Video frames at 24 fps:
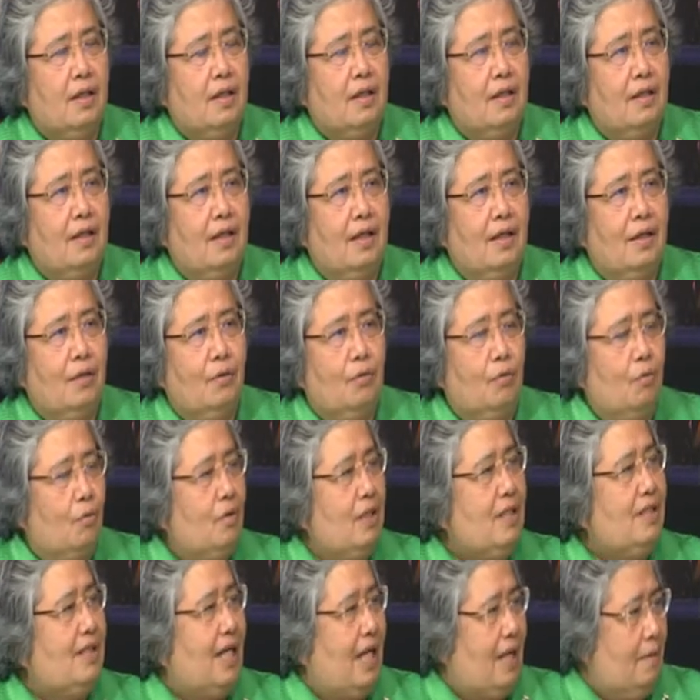they know
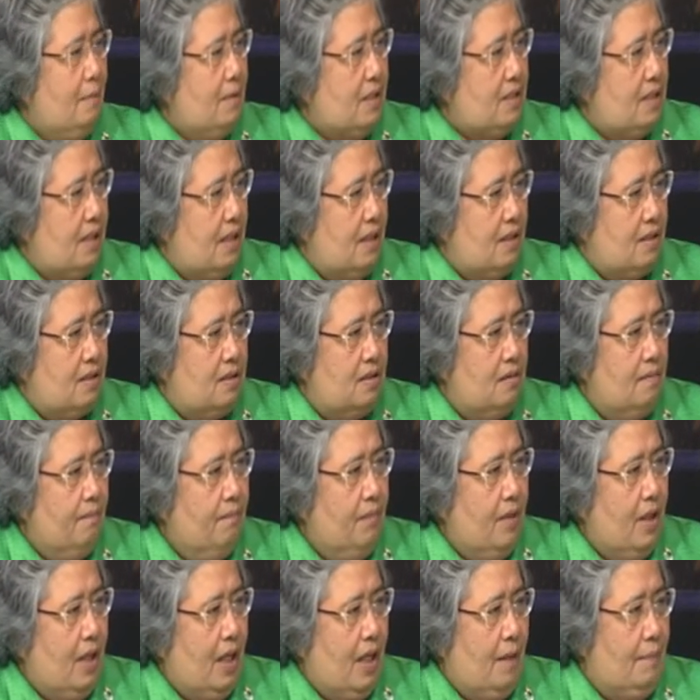only Thai massage.
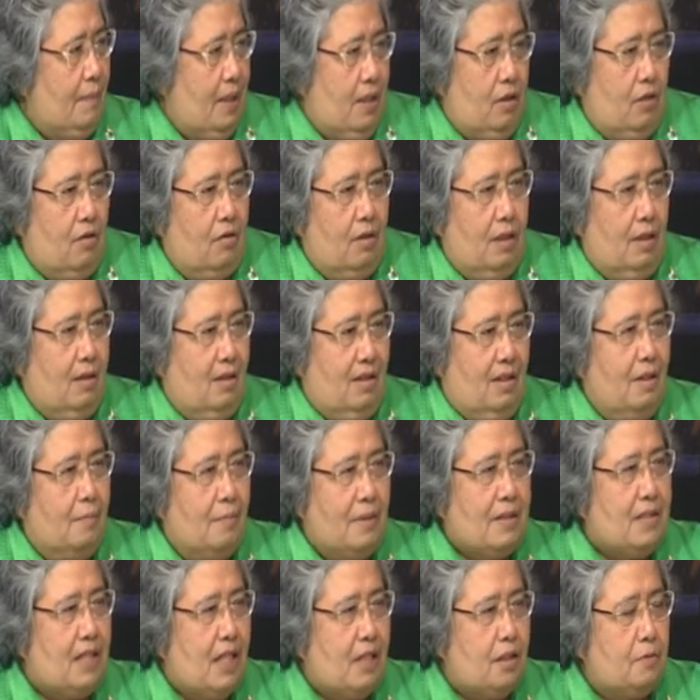I mean, not in a
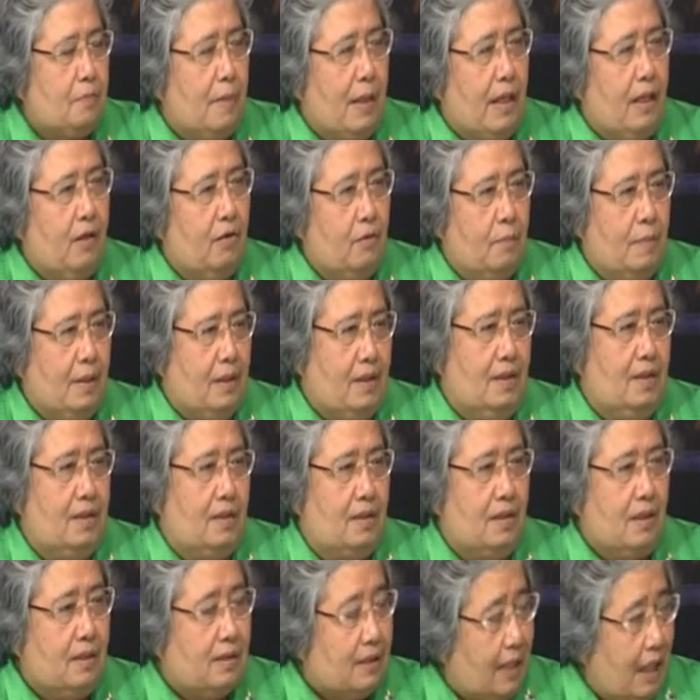massage parlor, but
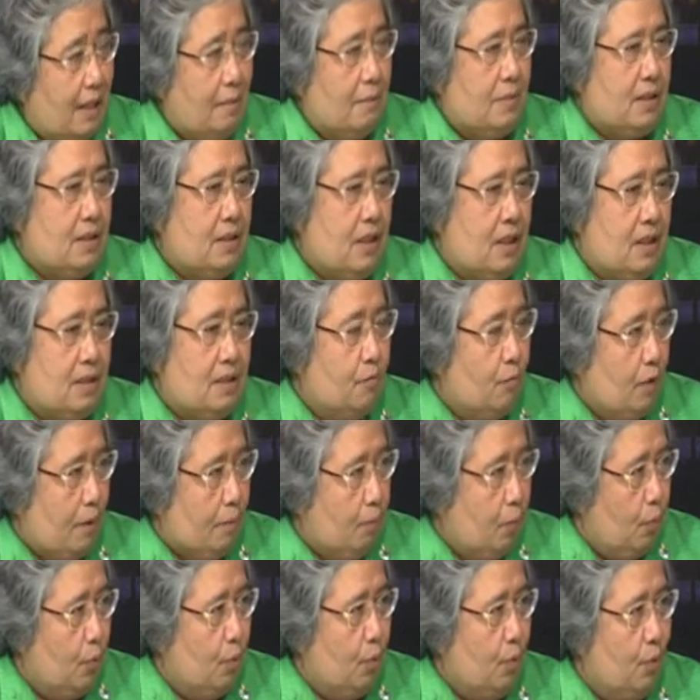it's a Thai massage, Wat
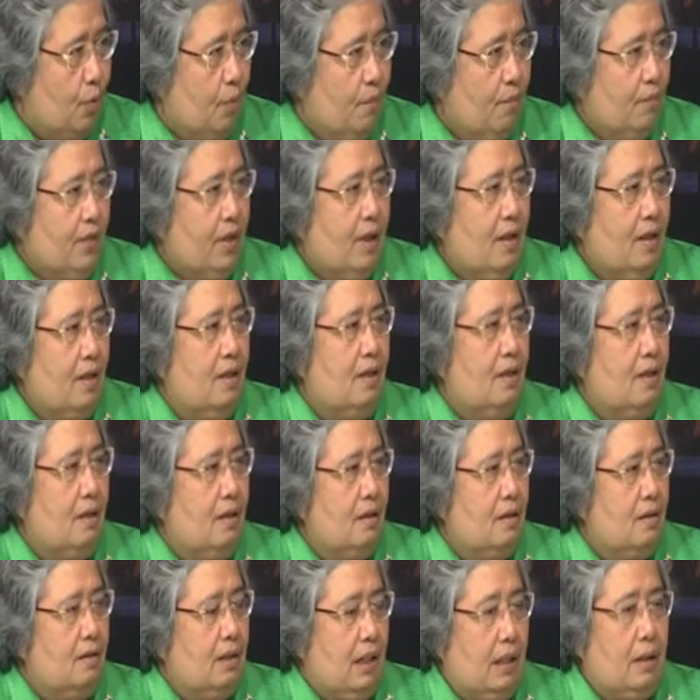Po.
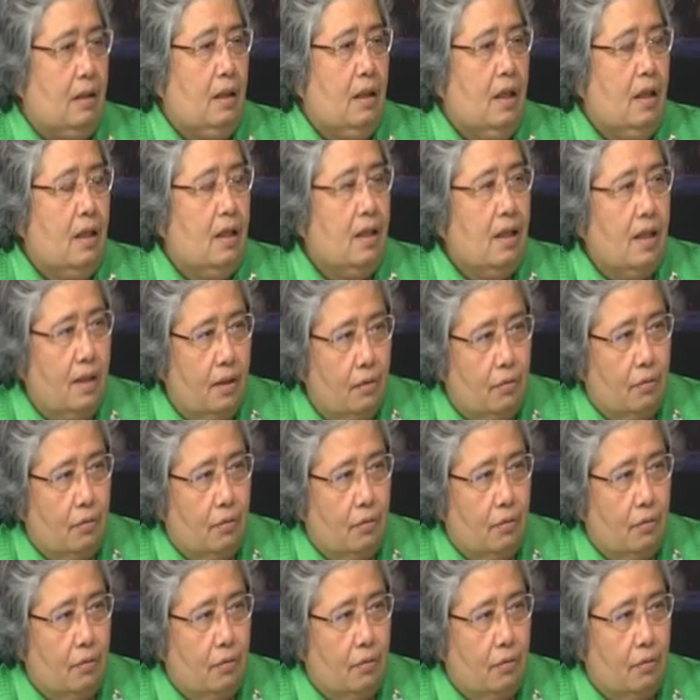That they know